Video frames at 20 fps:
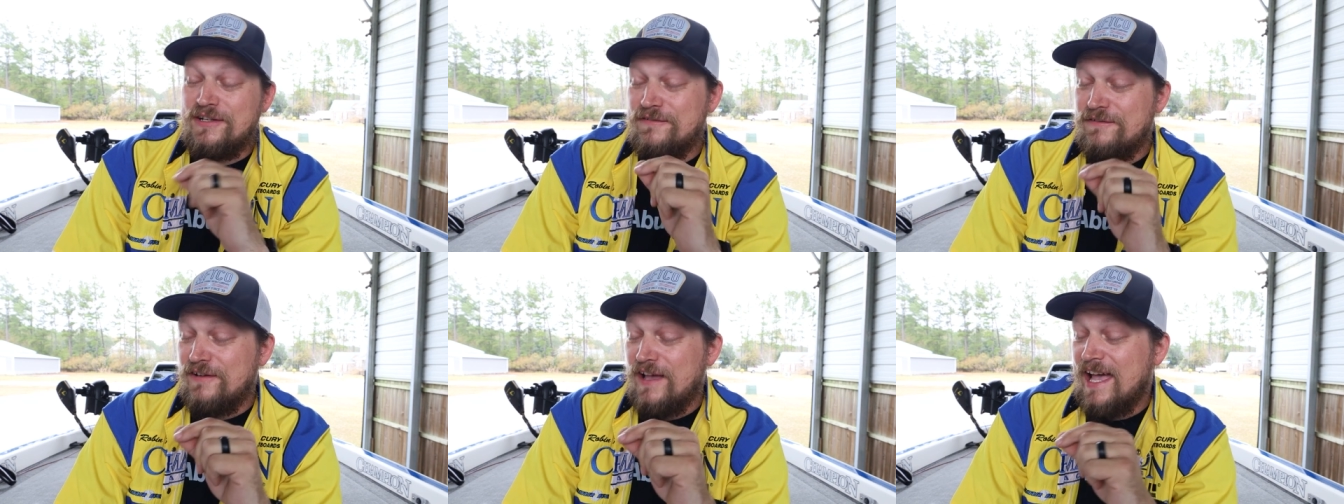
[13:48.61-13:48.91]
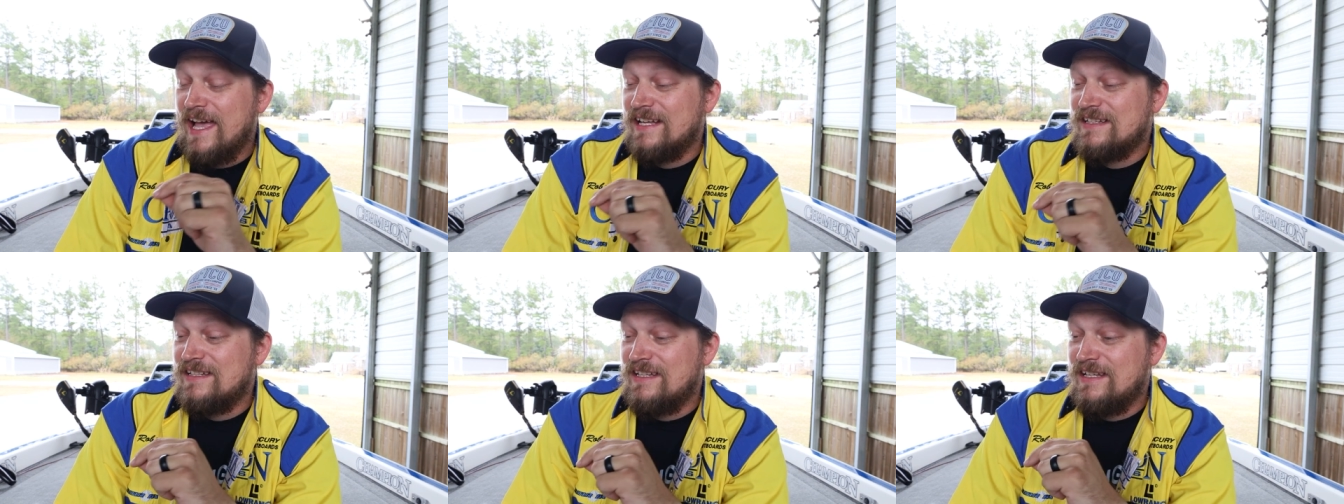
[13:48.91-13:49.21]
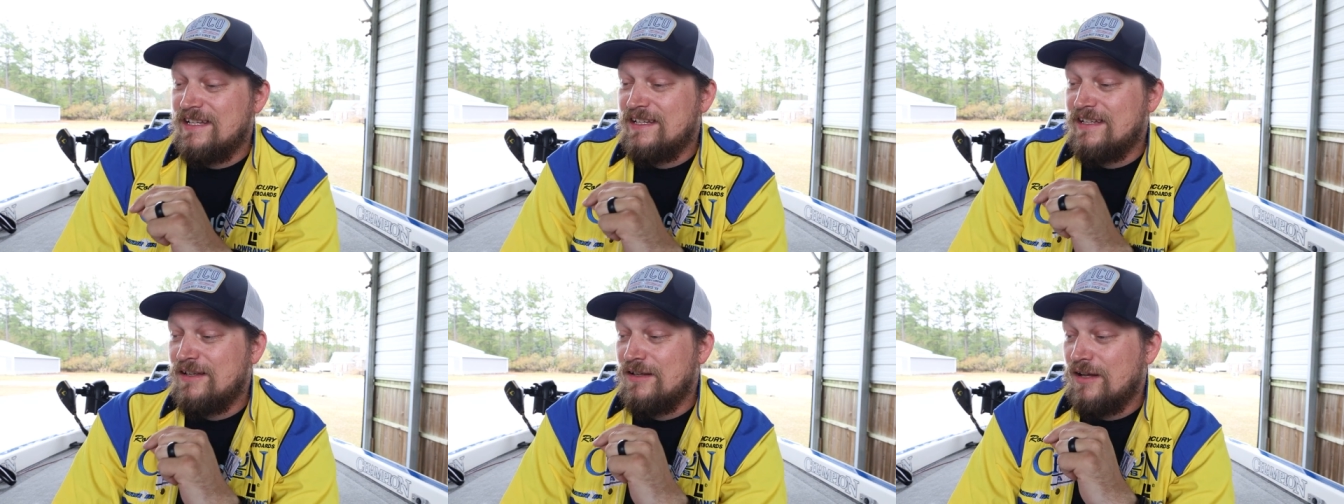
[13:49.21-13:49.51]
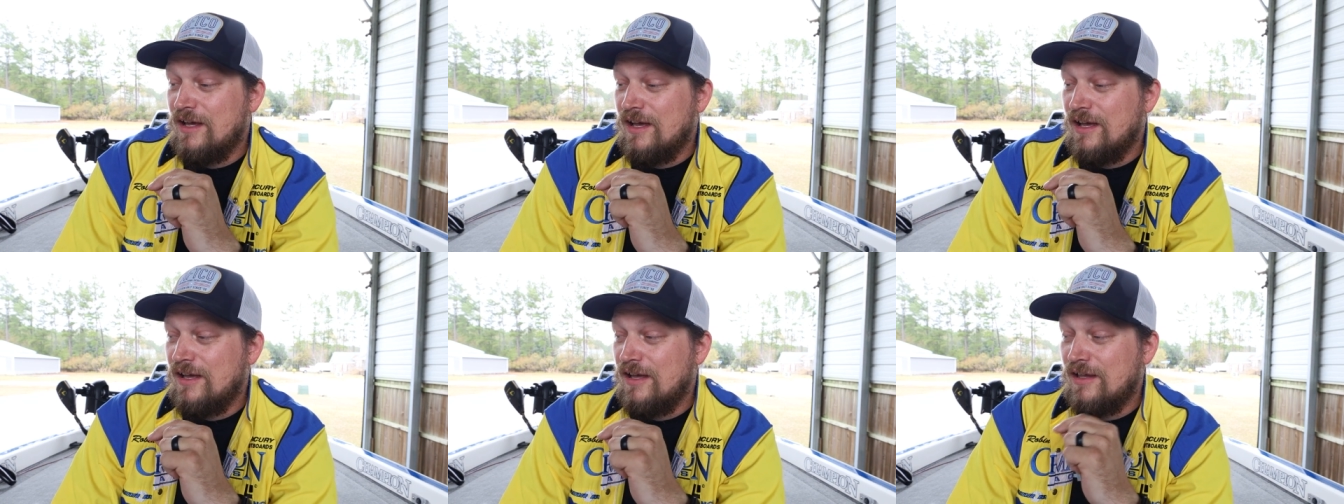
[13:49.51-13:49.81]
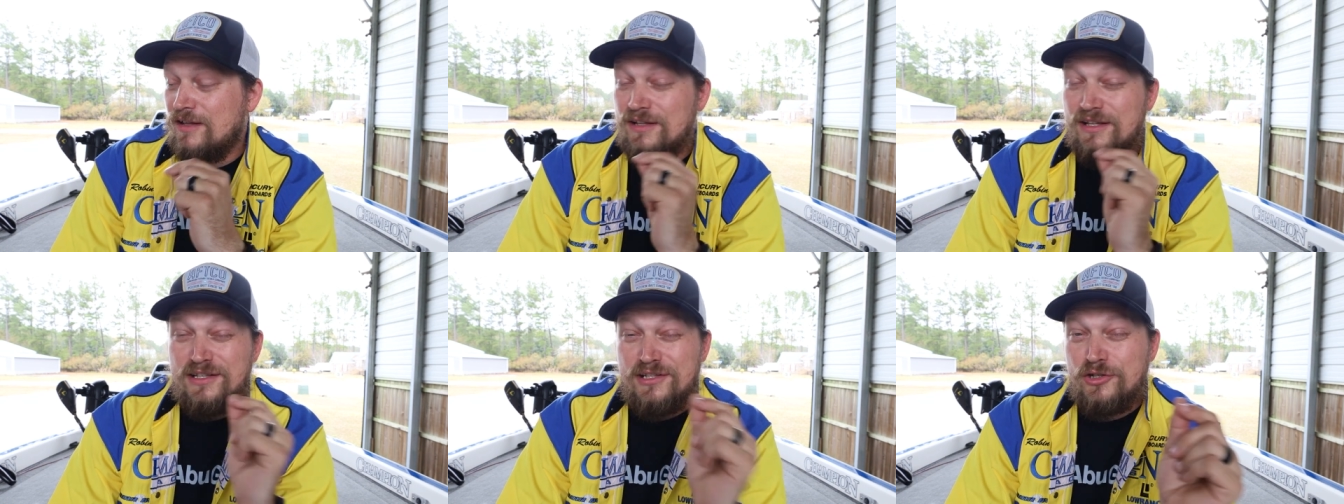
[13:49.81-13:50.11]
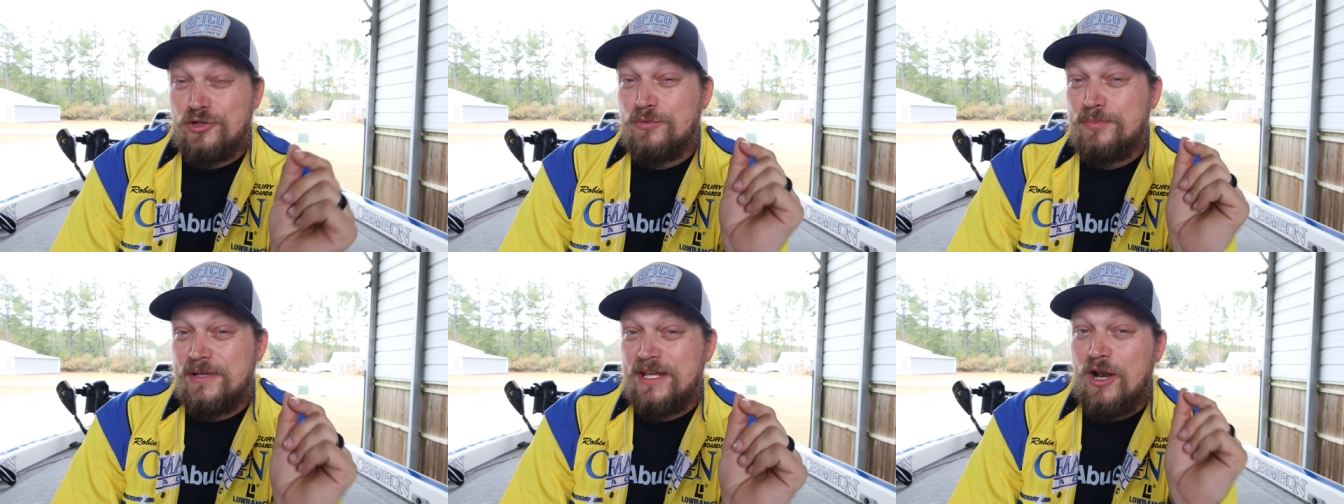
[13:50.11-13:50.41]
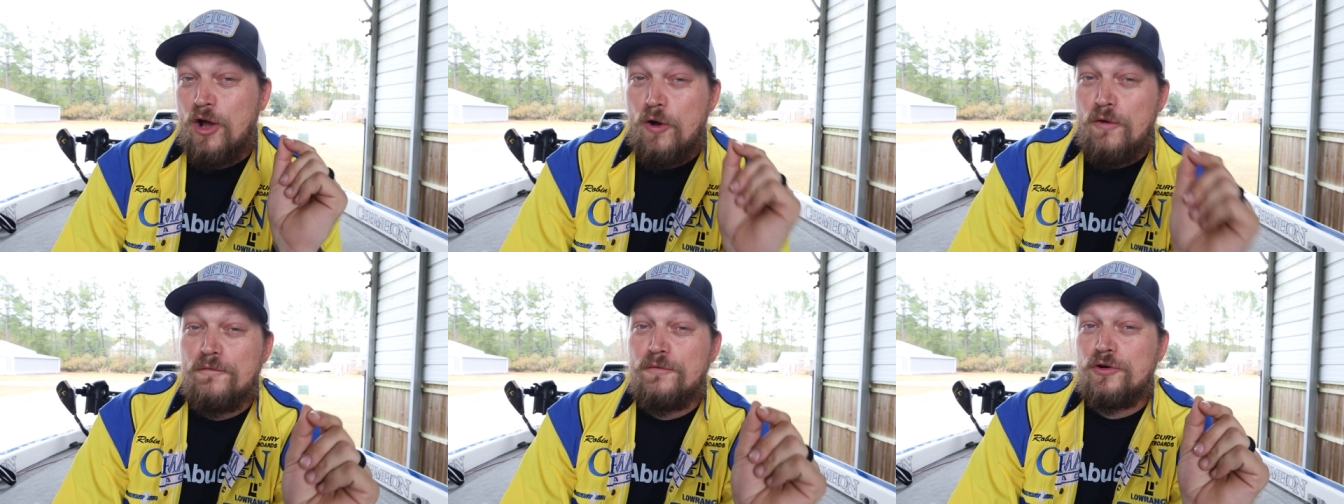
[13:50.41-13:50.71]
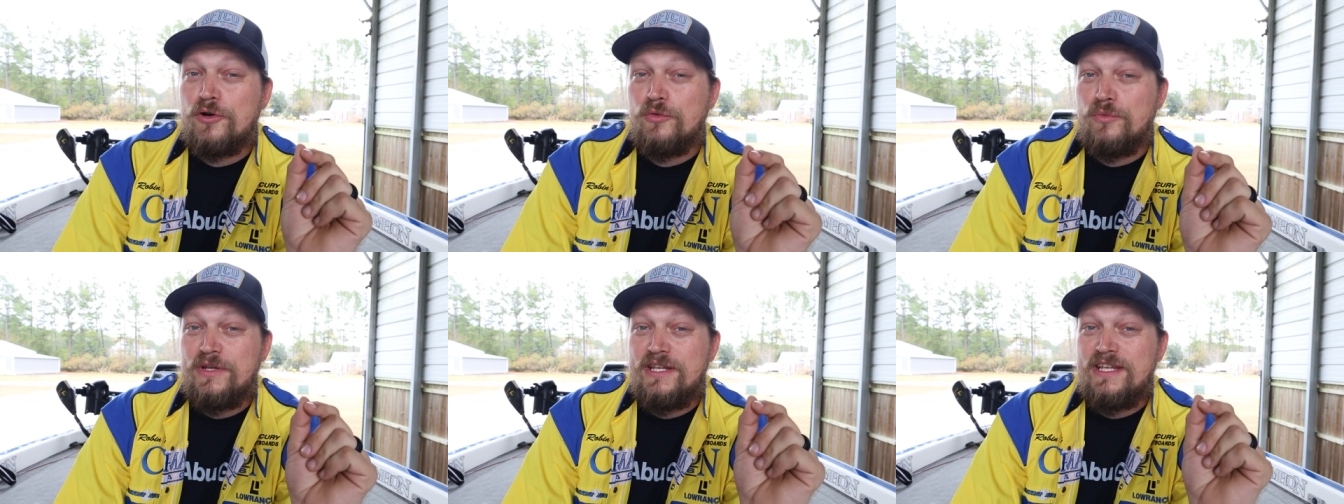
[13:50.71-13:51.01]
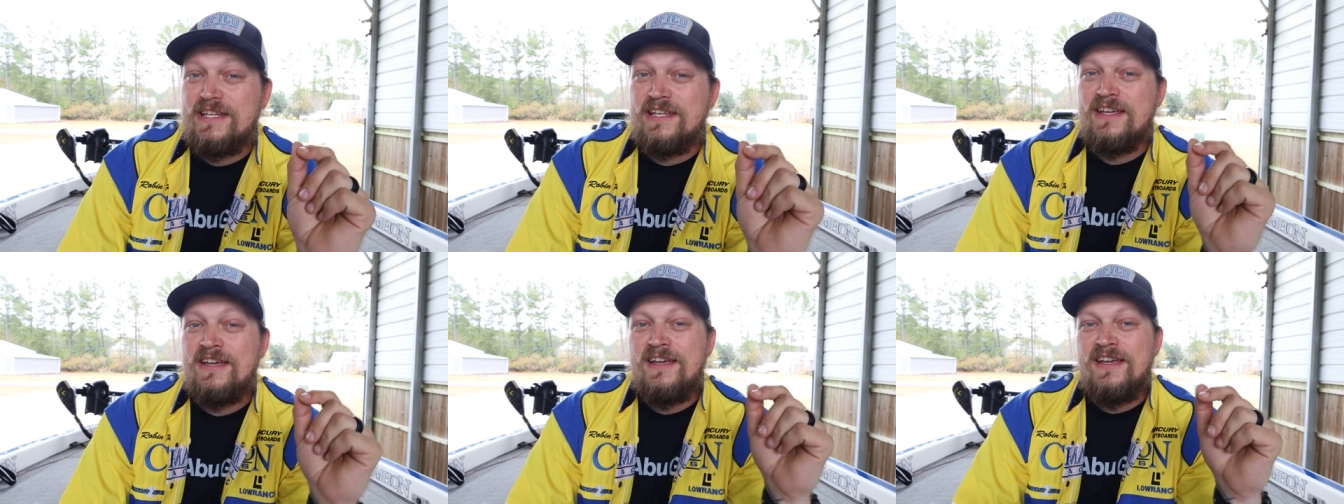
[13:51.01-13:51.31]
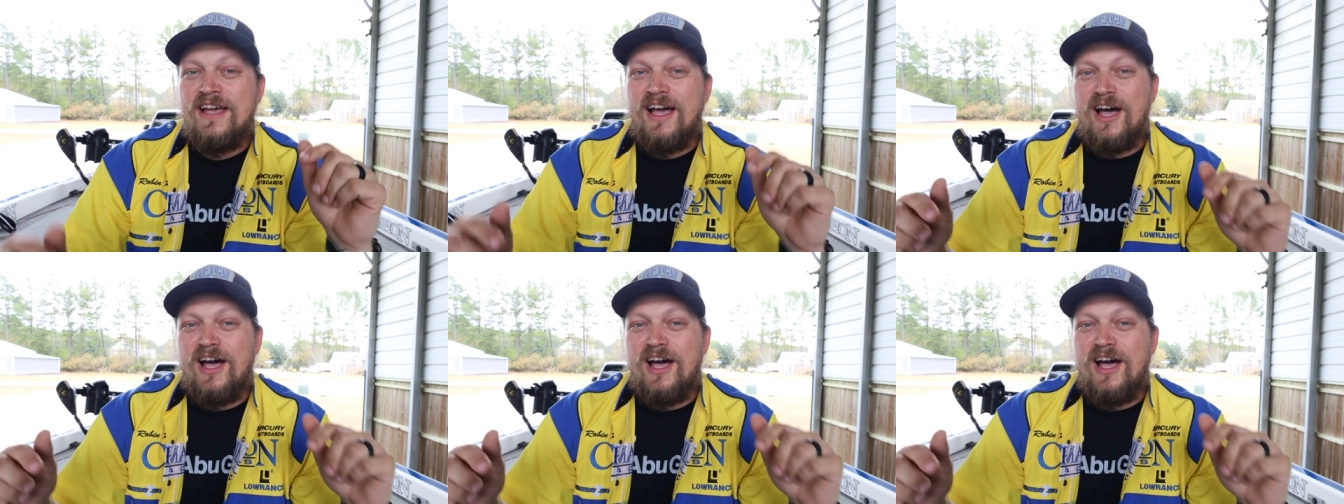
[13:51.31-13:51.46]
In fact, in uh, a little bit over a week,